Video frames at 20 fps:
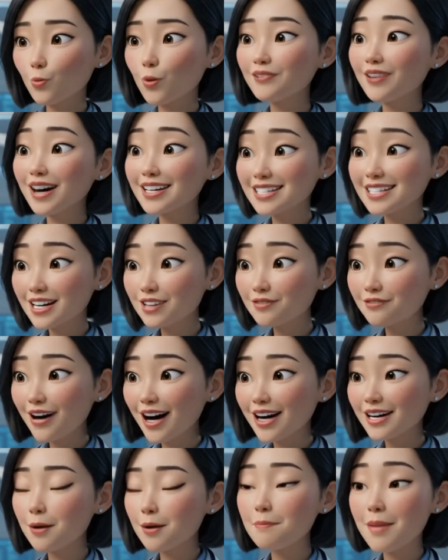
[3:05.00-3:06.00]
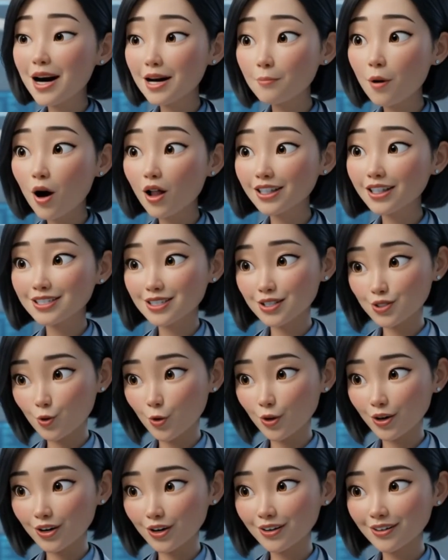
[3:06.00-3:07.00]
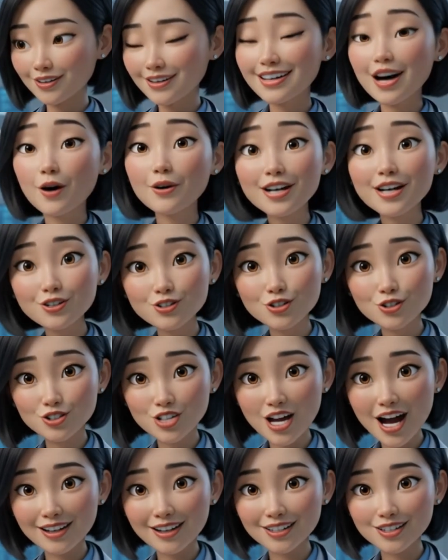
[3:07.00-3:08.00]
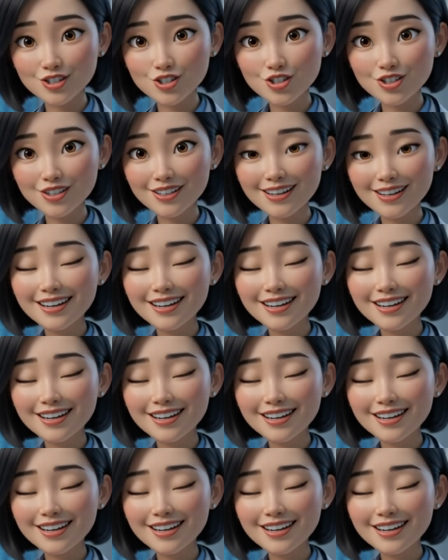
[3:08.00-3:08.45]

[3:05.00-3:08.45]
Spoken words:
We've identified a metabolic disorder. Now here's your challenge.